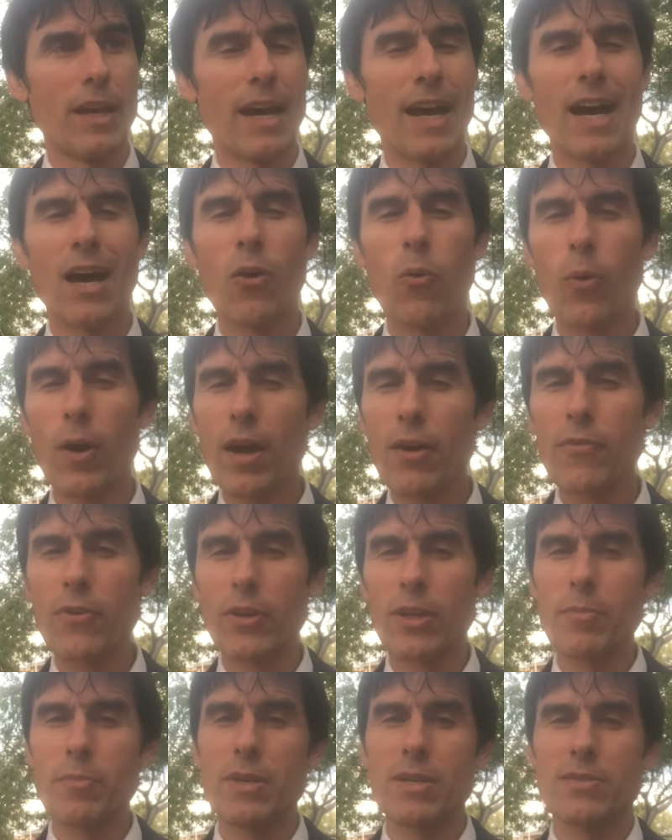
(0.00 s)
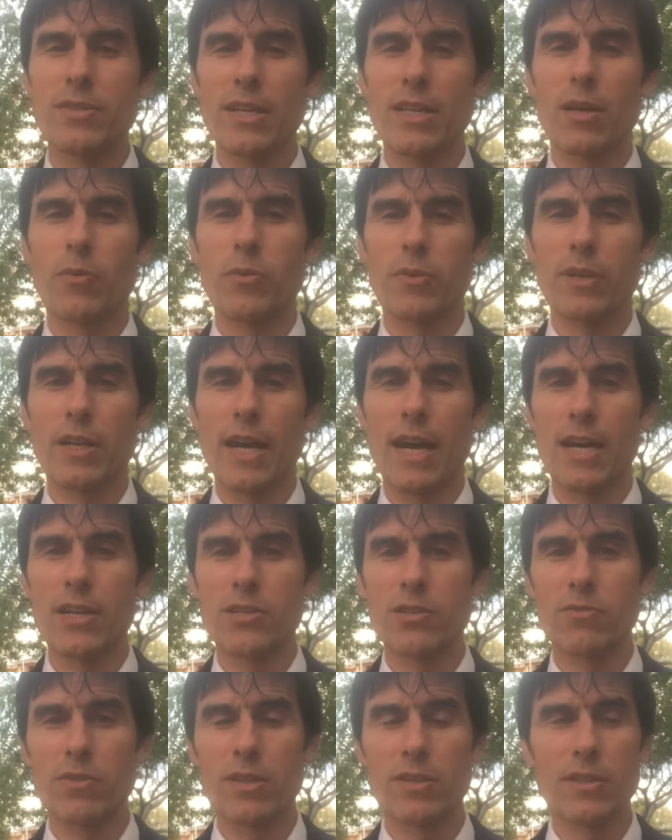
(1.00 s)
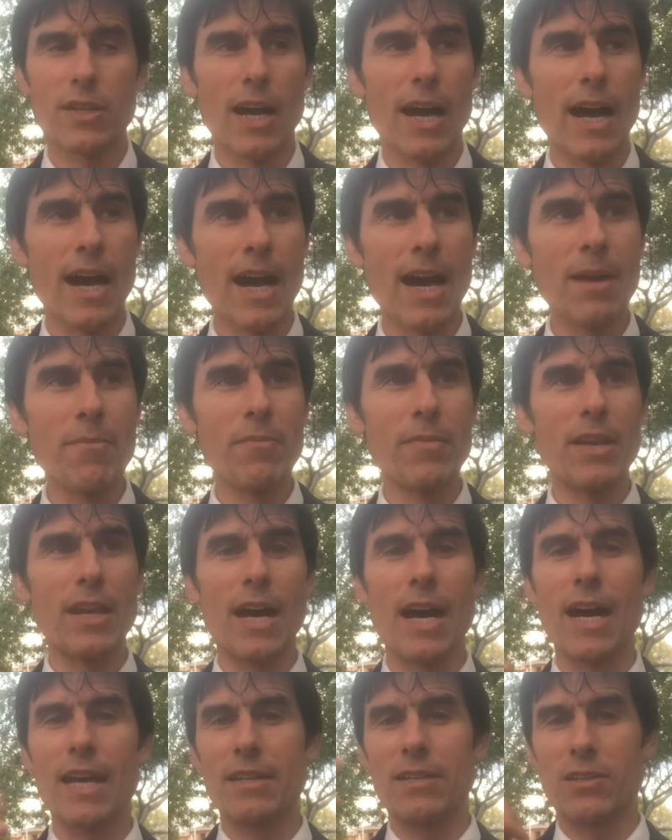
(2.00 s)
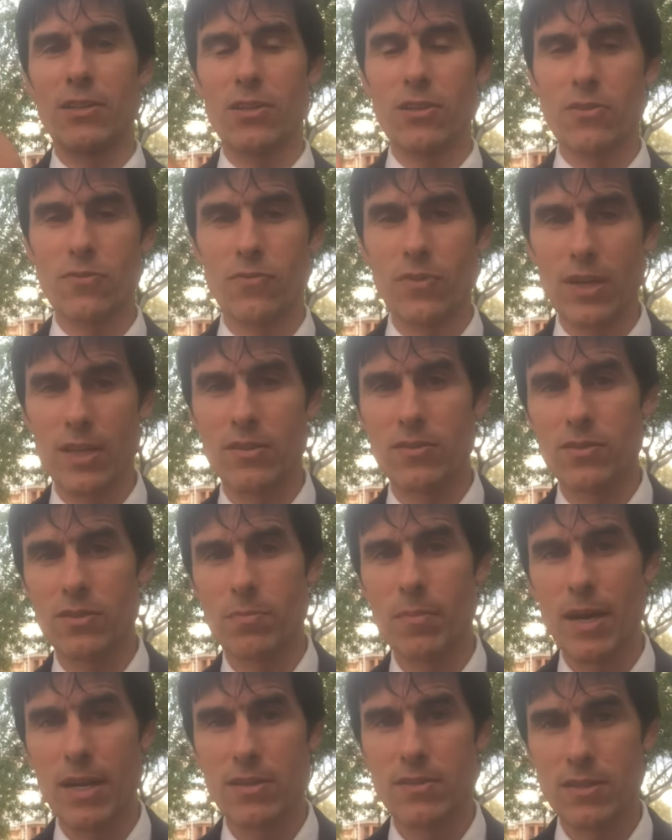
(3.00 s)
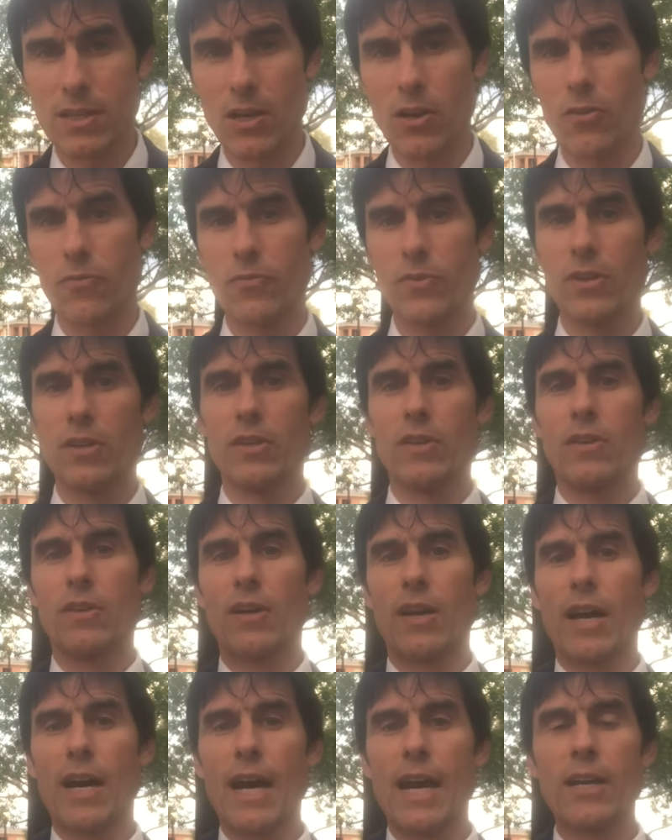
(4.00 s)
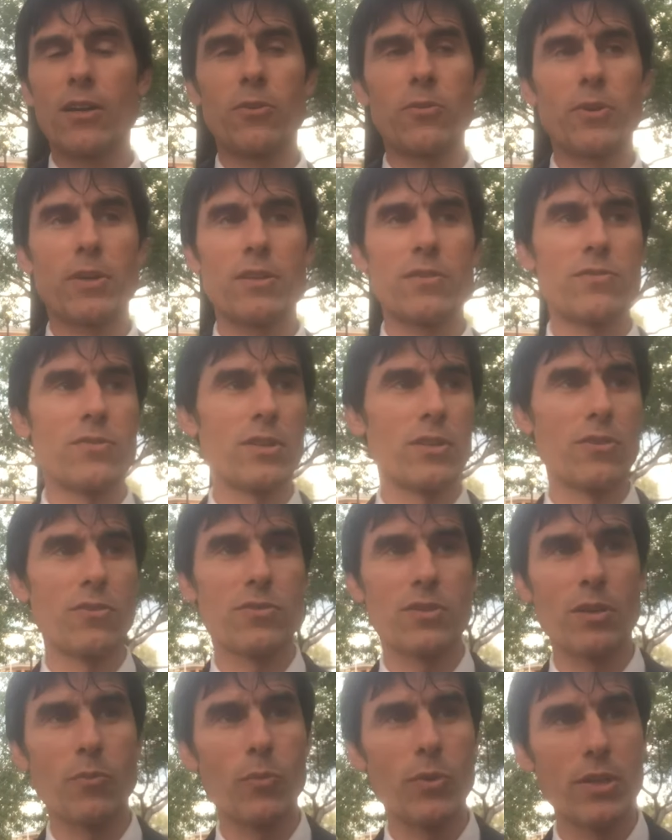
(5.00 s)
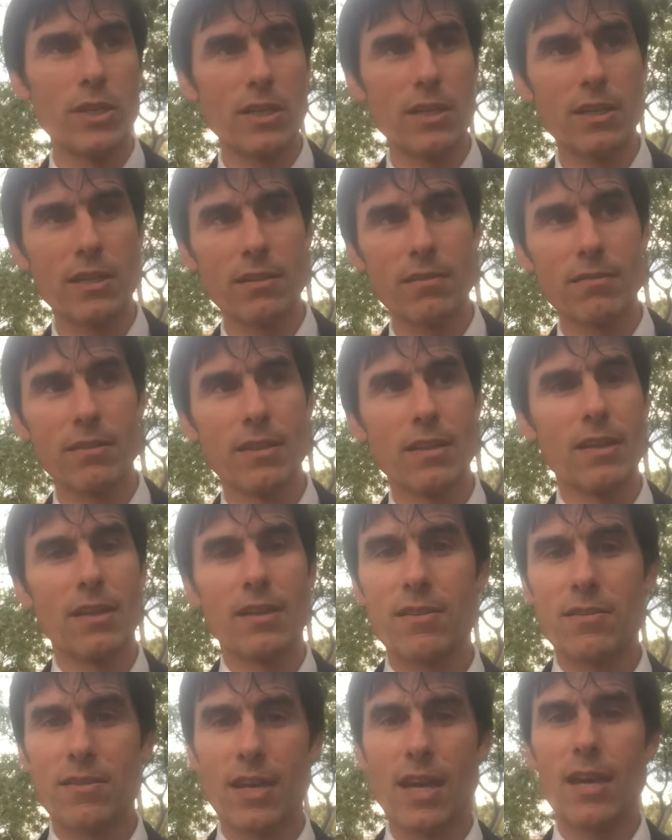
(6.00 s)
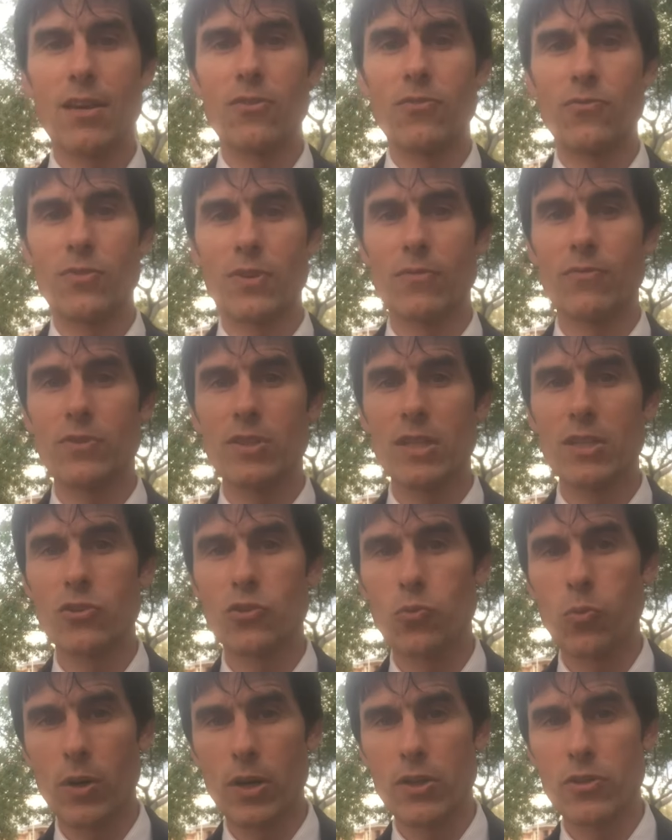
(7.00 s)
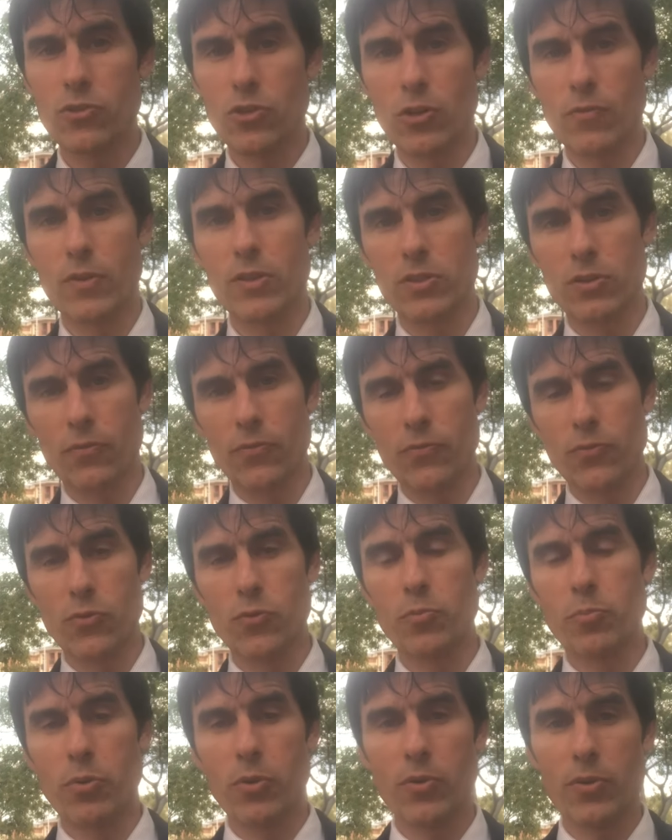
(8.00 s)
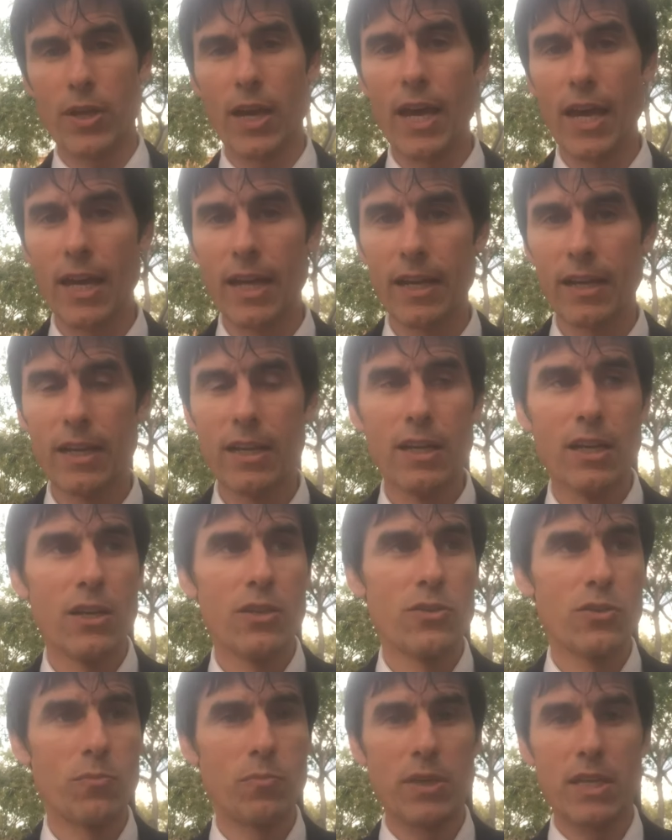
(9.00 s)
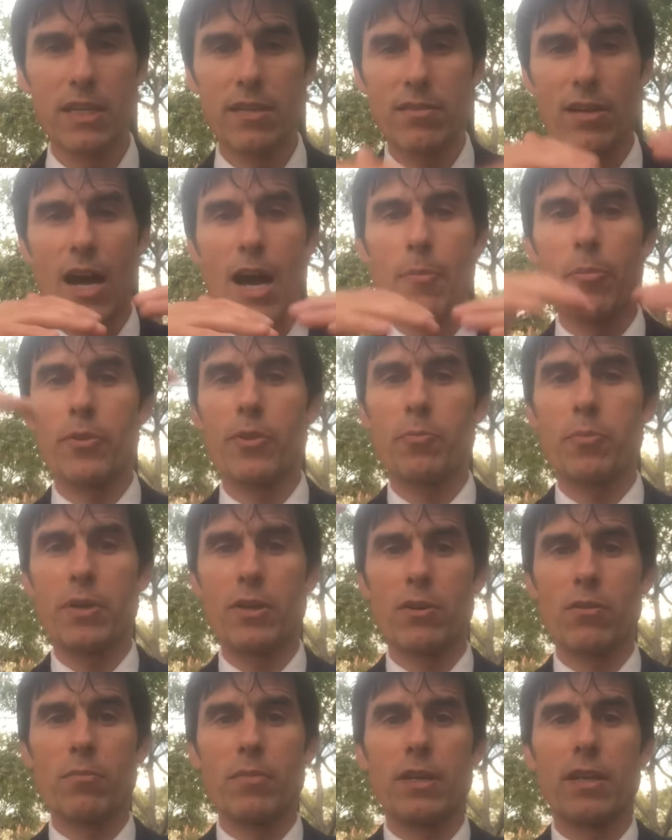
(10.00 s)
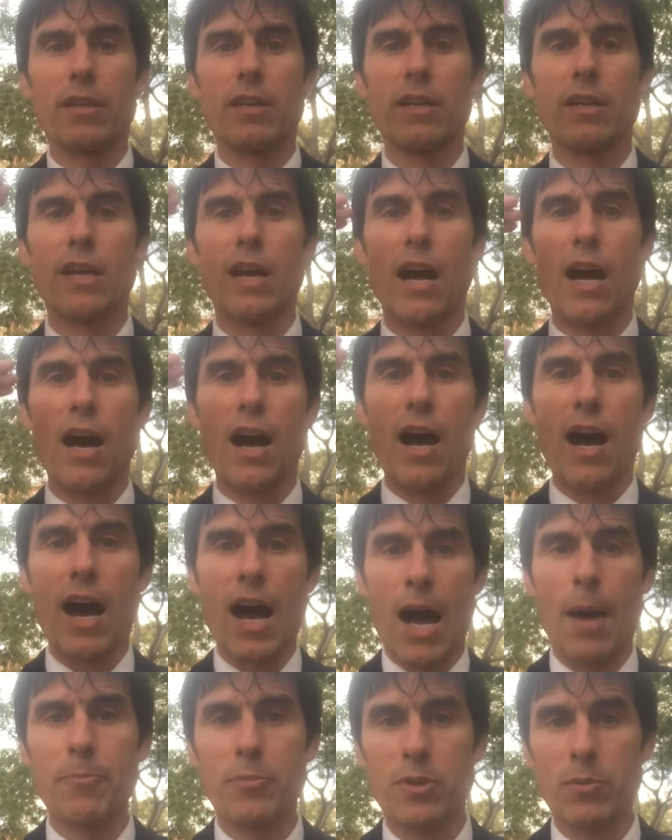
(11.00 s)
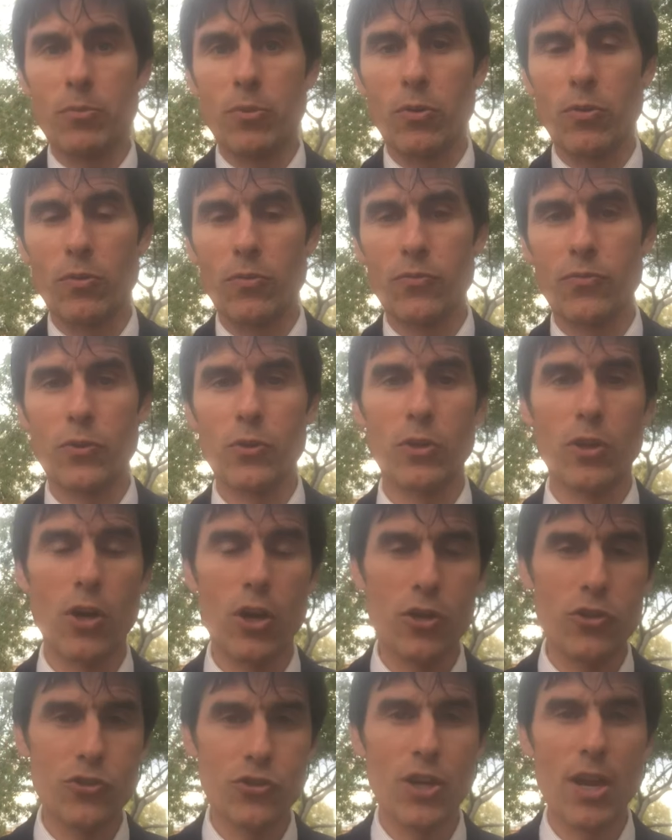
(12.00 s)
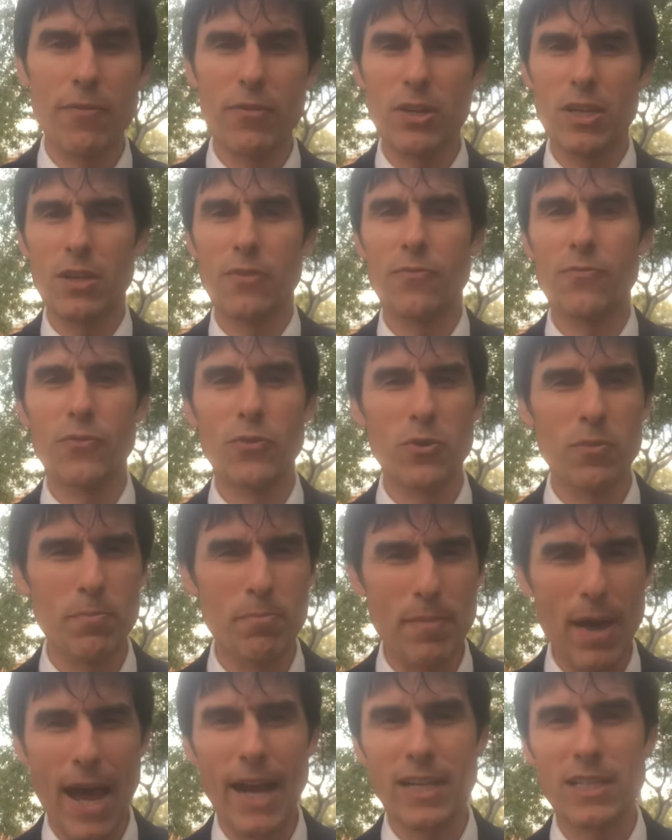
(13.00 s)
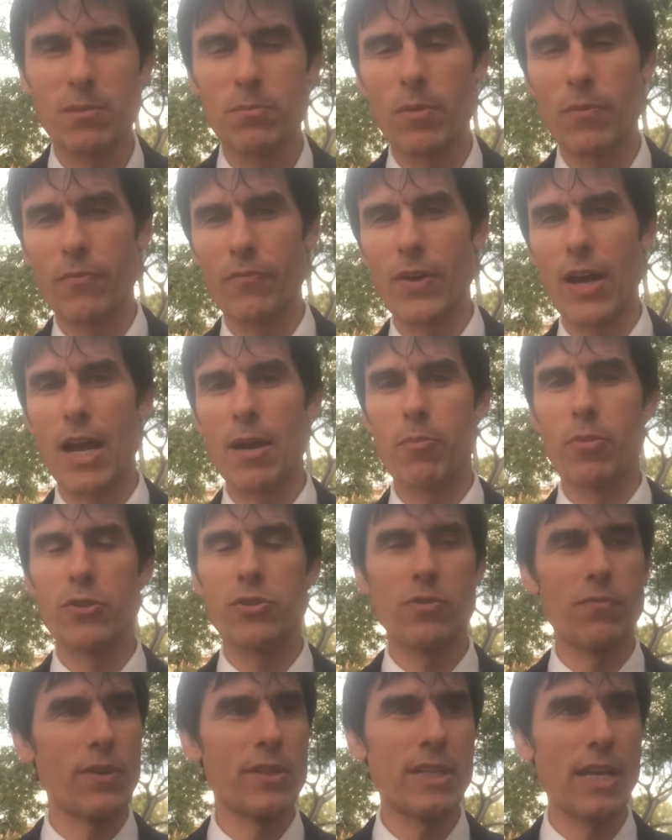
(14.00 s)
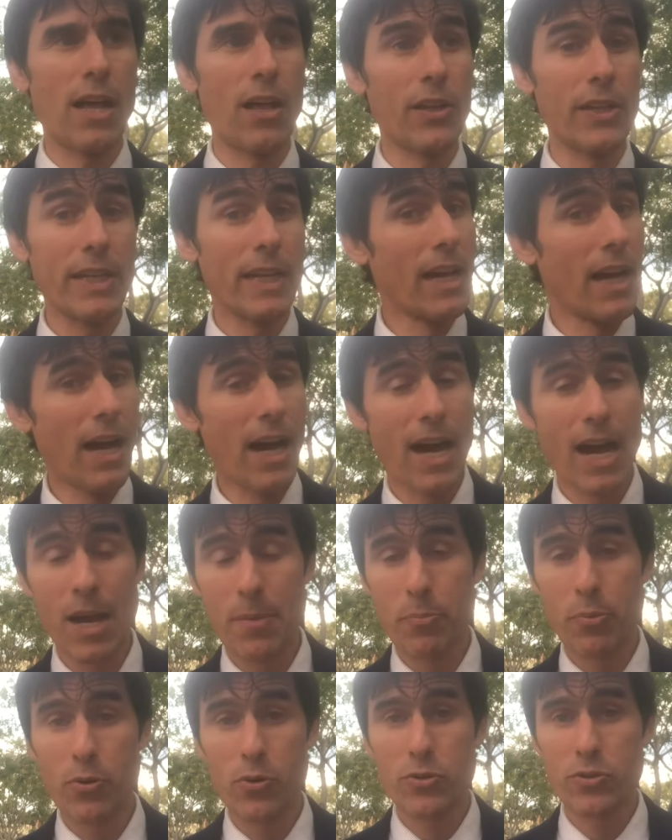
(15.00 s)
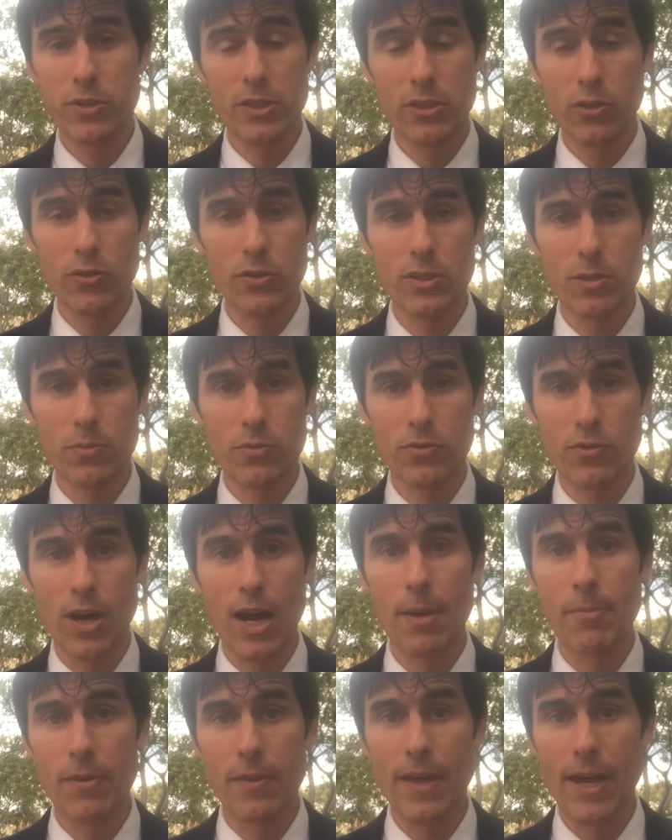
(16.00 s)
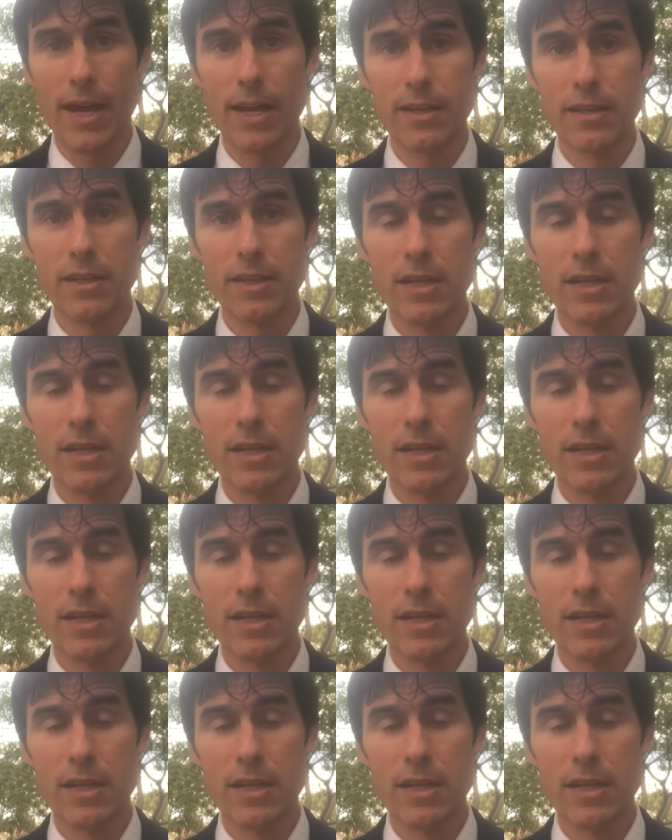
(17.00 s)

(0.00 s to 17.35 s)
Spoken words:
However, let me say that with an asterisk. I'm not convinced myself. I don't consider someone eating 10, 15, 20 servings of fruit per day to be top of the pyramid optimal for longevity, for maximum vibrance or vitality. I personally don't subscribe to that.